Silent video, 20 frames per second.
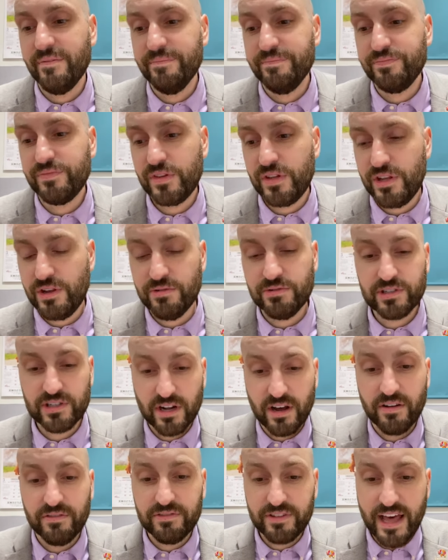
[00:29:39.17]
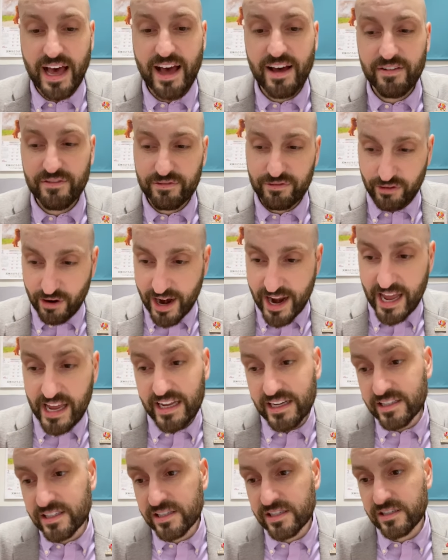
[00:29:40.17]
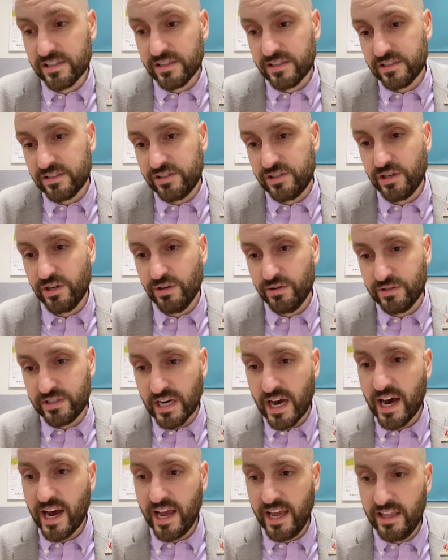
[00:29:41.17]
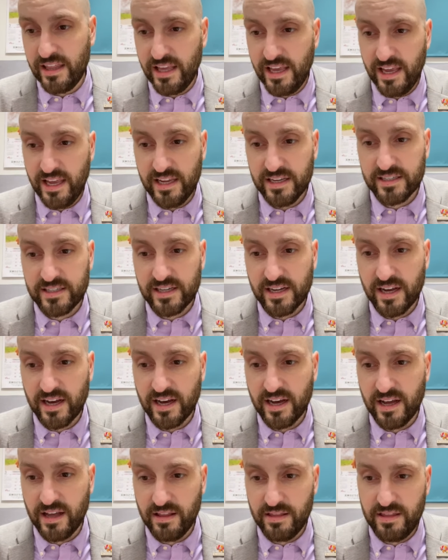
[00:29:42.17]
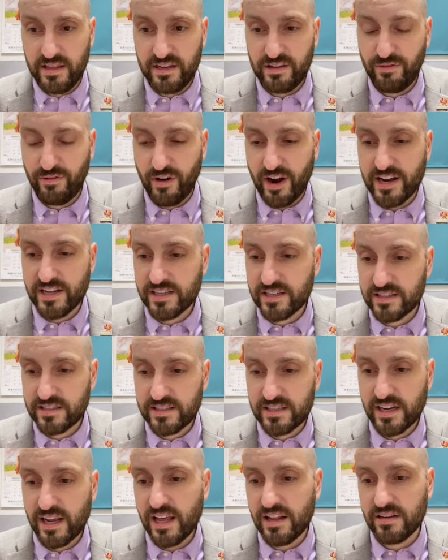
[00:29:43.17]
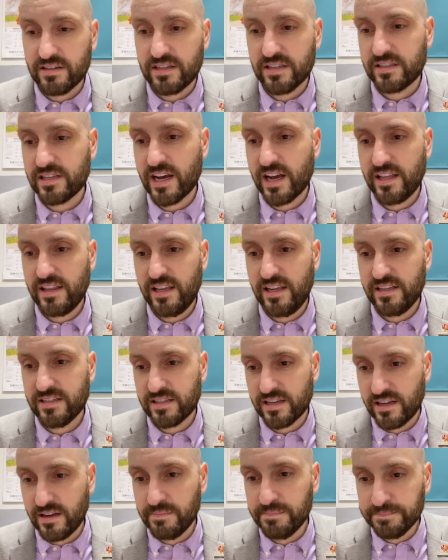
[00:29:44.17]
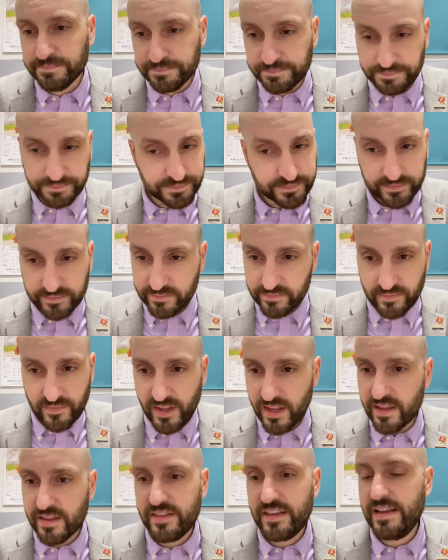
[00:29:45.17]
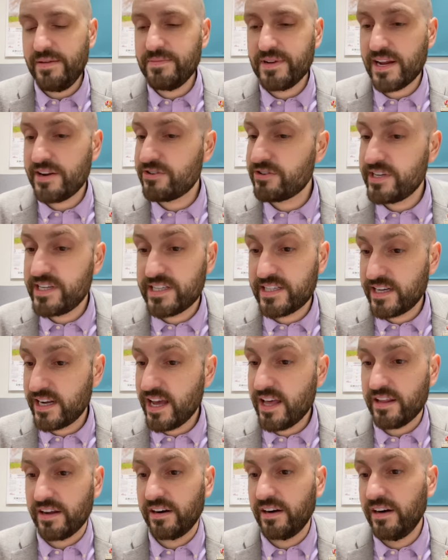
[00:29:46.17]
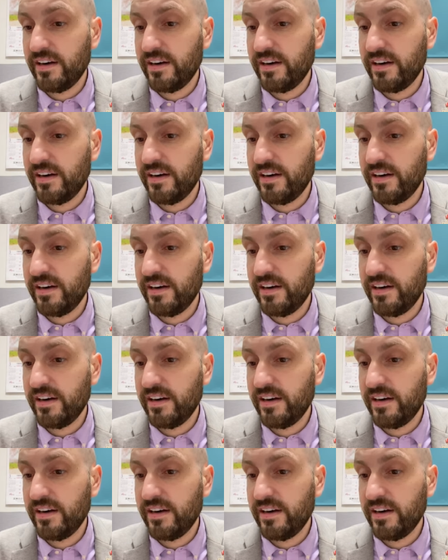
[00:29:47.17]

use of that phrase to tie these phrases together, to tie these themed entries together.